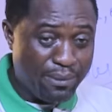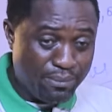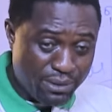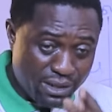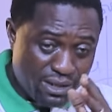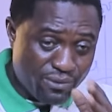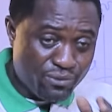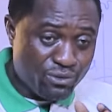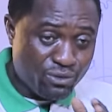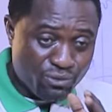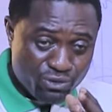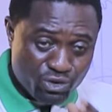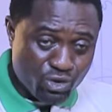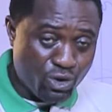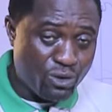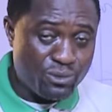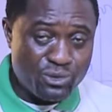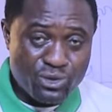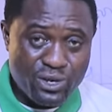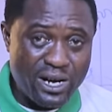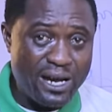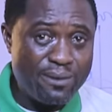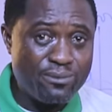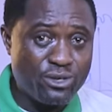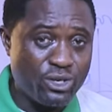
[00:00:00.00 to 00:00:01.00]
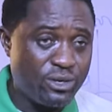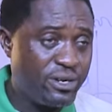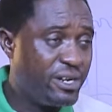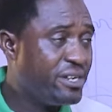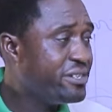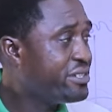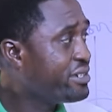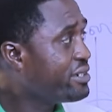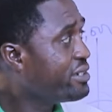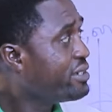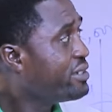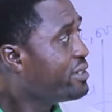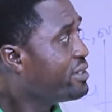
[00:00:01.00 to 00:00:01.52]
I believe you've subscribed
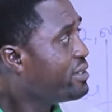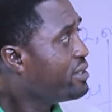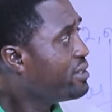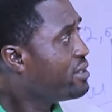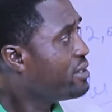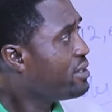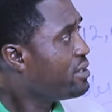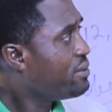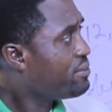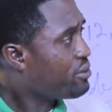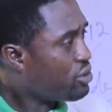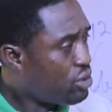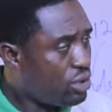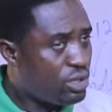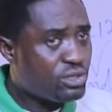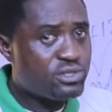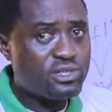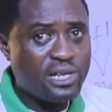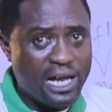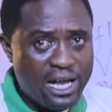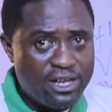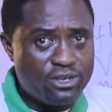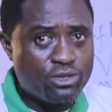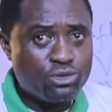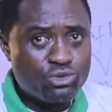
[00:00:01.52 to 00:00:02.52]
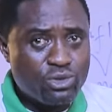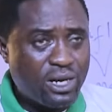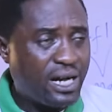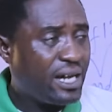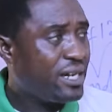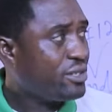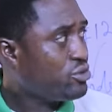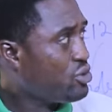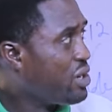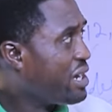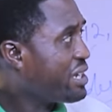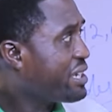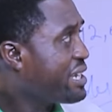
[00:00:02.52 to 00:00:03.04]
already, because I know you
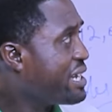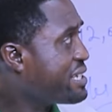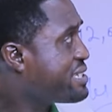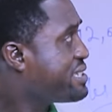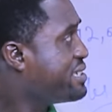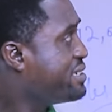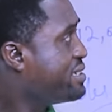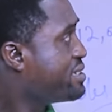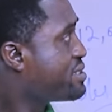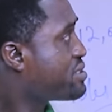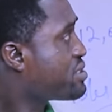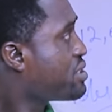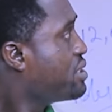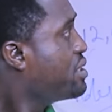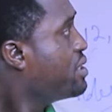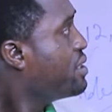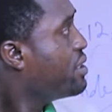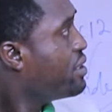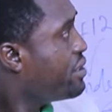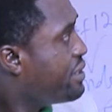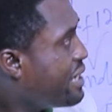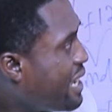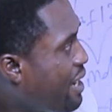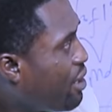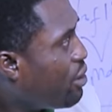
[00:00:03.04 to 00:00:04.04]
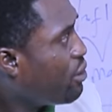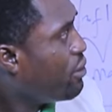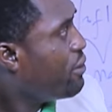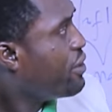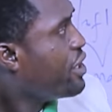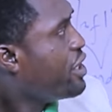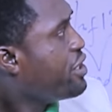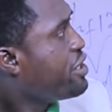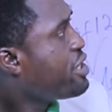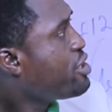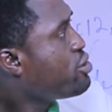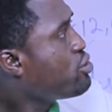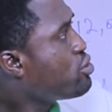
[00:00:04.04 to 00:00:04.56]
are getting it.
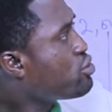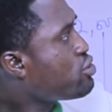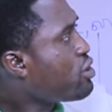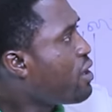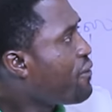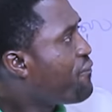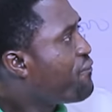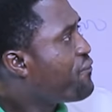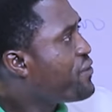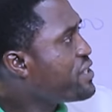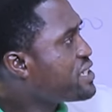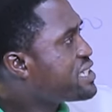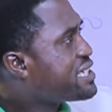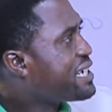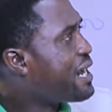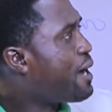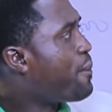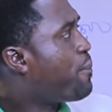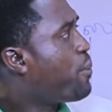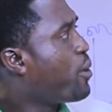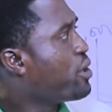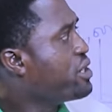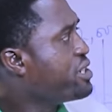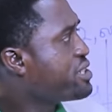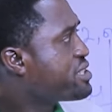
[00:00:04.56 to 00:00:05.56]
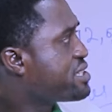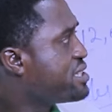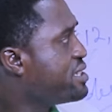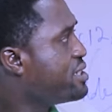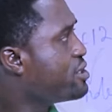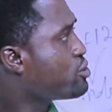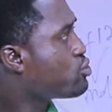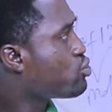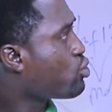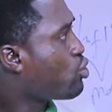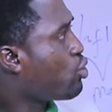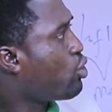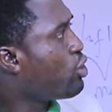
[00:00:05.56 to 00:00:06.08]
Now, the use of fiscal
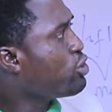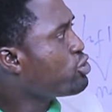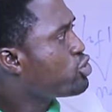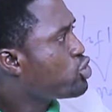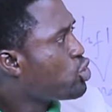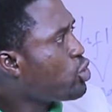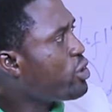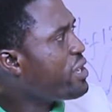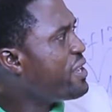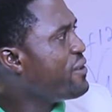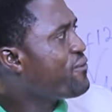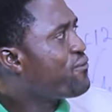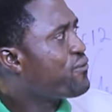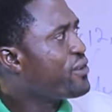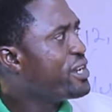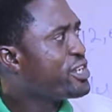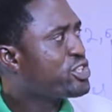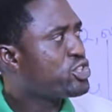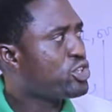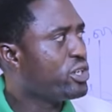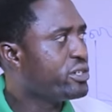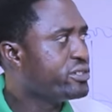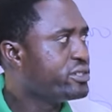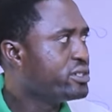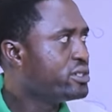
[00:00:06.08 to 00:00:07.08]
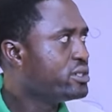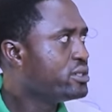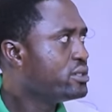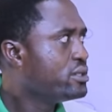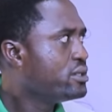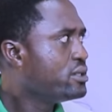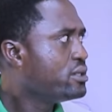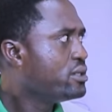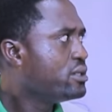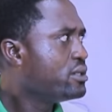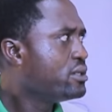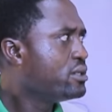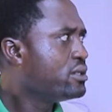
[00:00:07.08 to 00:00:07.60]
policy to control inflation.
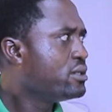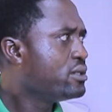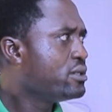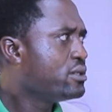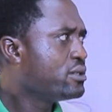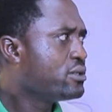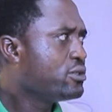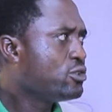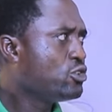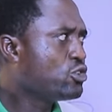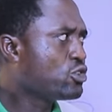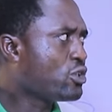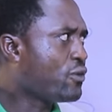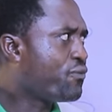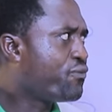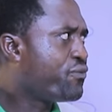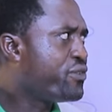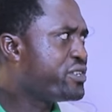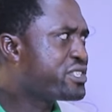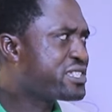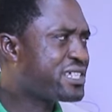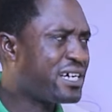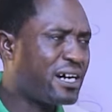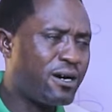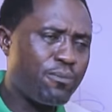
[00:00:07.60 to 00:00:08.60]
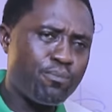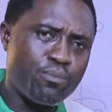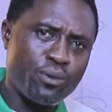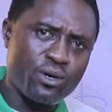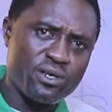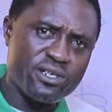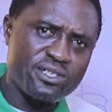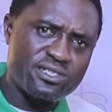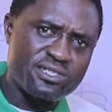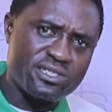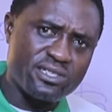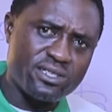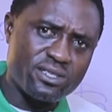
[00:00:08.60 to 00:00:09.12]
Use of fiscal
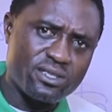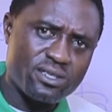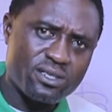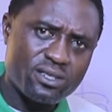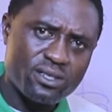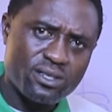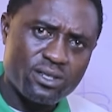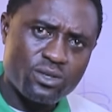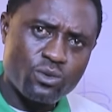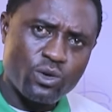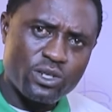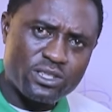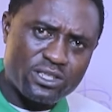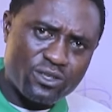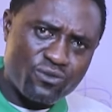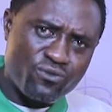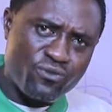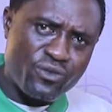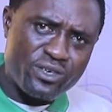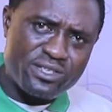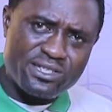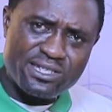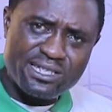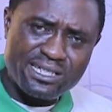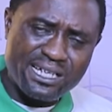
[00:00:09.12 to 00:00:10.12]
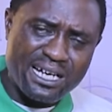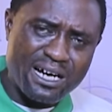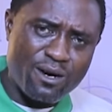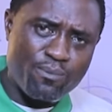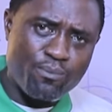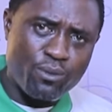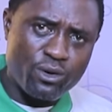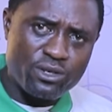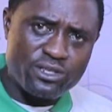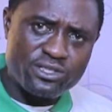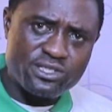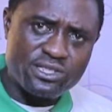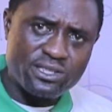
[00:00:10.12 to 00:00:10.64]
policy. What is fiscal
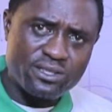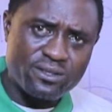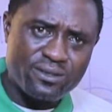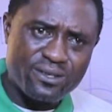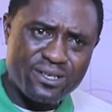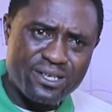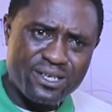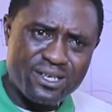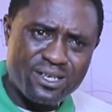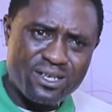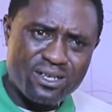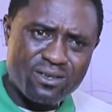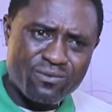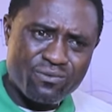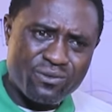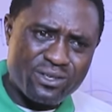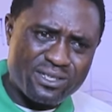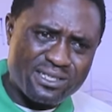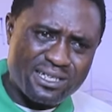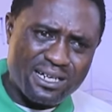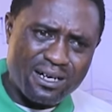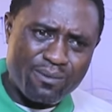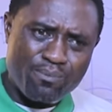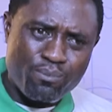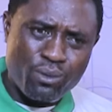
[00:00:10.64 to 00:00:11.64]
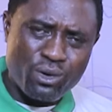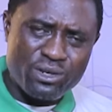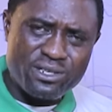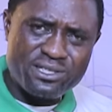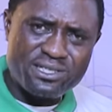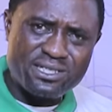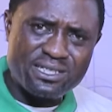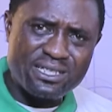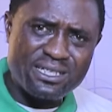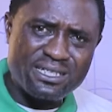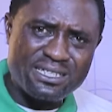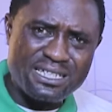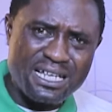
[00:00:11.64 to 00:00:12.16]
policy? Fiscal
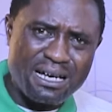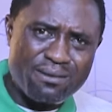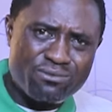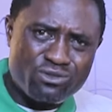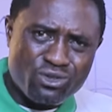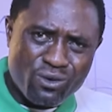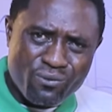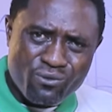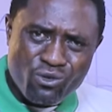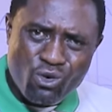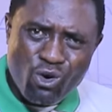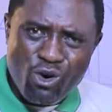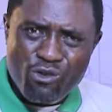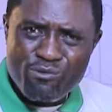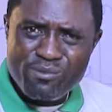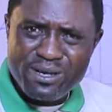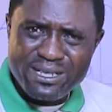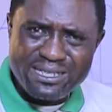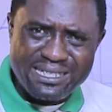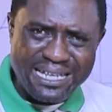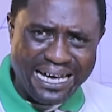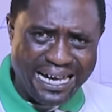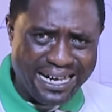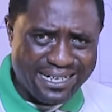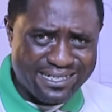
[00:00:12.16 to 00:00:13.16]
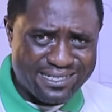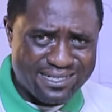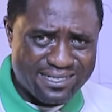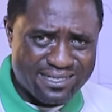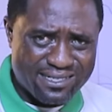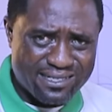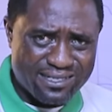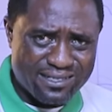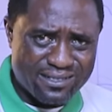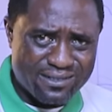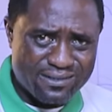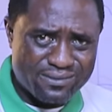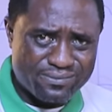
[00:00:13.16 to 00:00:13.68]
policy in terms of government tax,